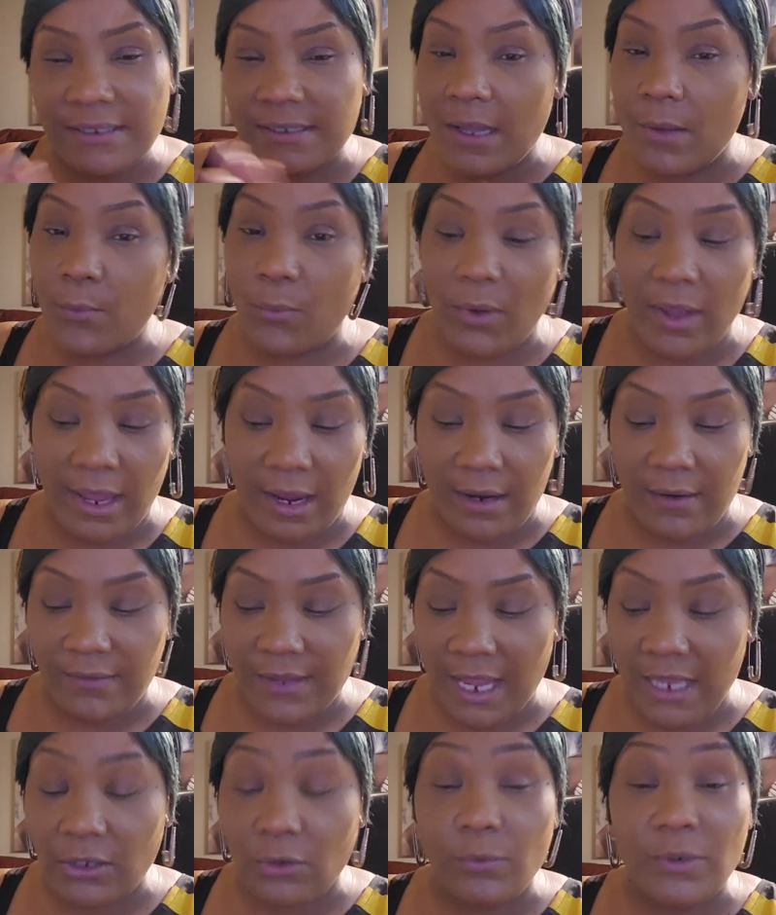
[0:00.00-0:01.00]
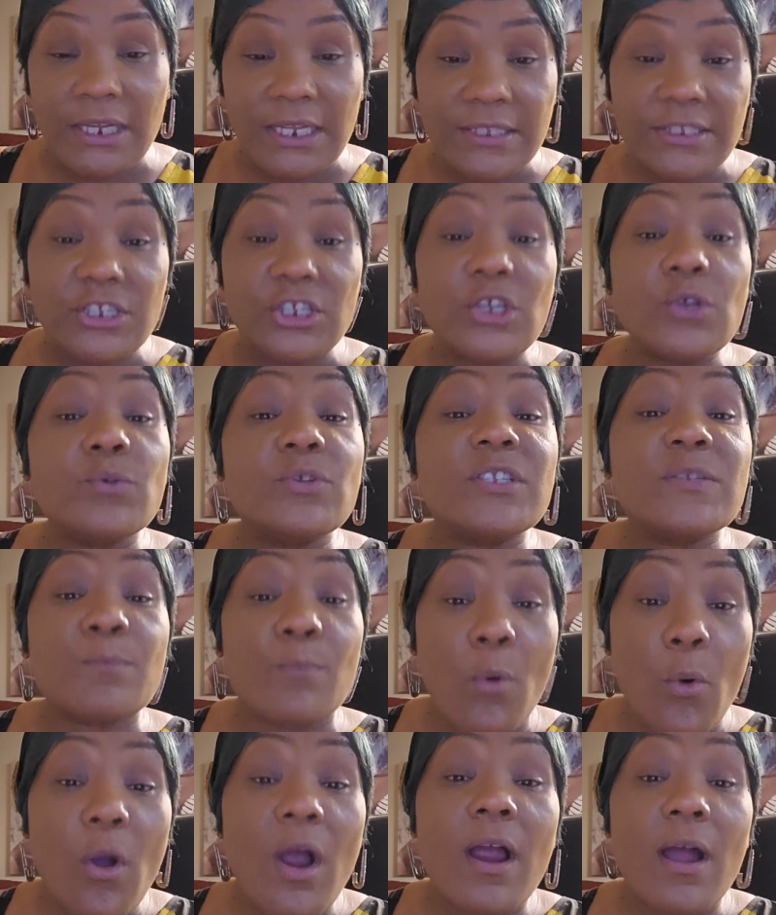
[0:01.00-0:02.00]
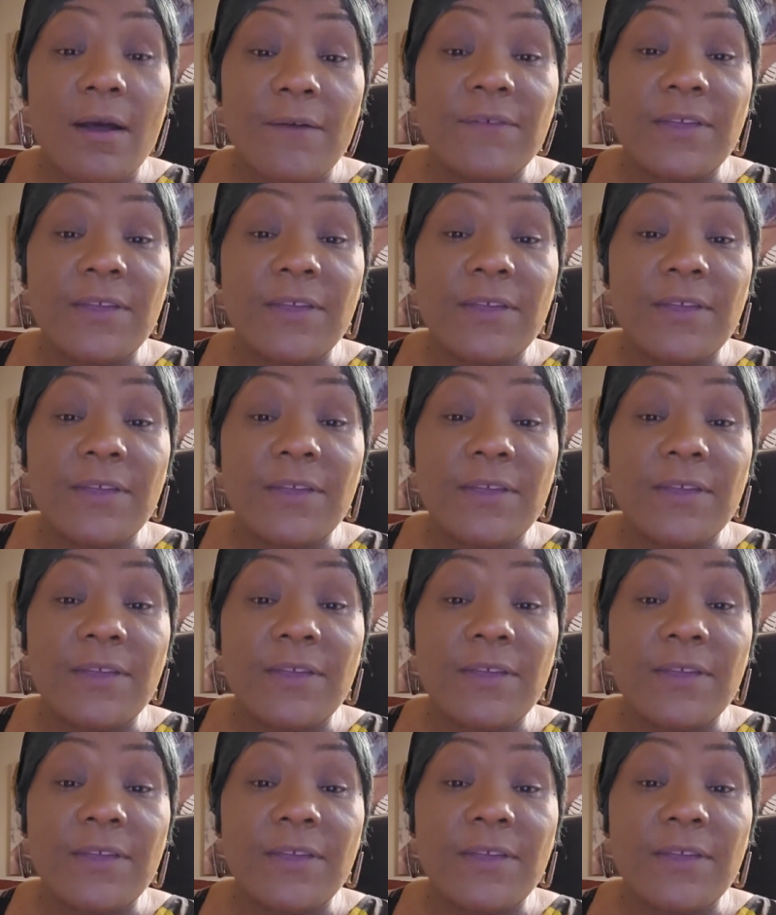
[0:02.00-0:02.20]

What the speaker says: somewhere that you need to use more of